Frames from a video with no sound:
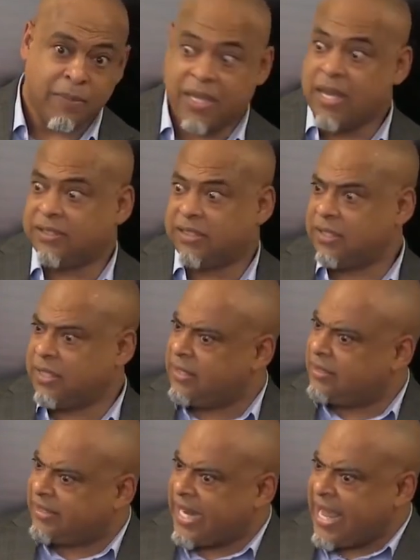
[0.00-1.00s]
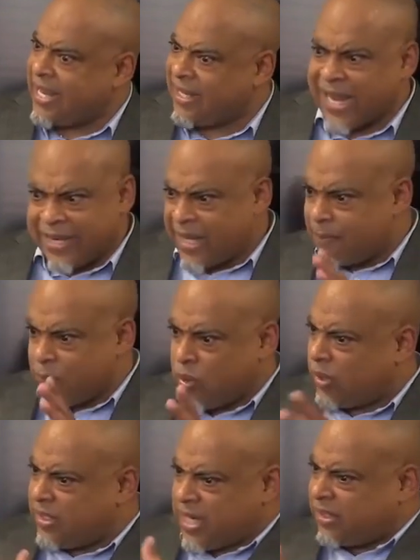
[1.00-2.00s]
Because it stays, like
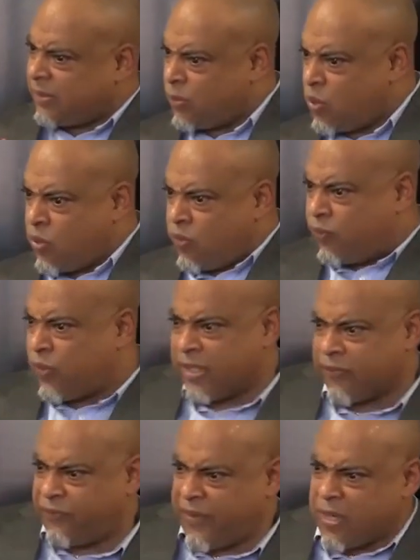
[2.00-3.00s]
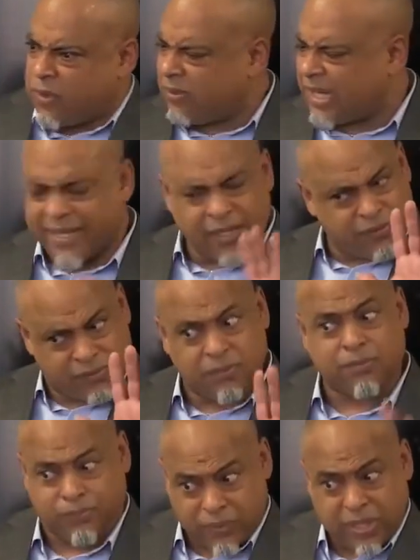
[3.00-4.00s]
it doesn't move when the field, like it's
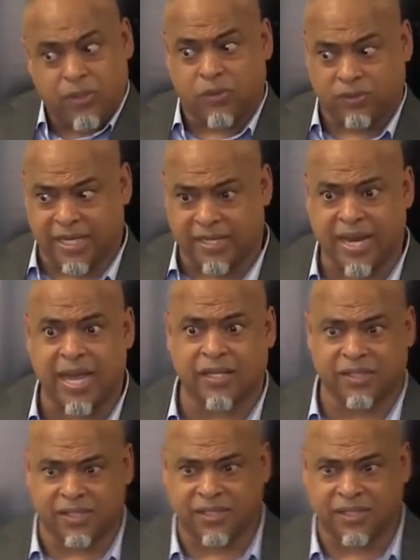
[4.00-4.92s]
pretty cool technology.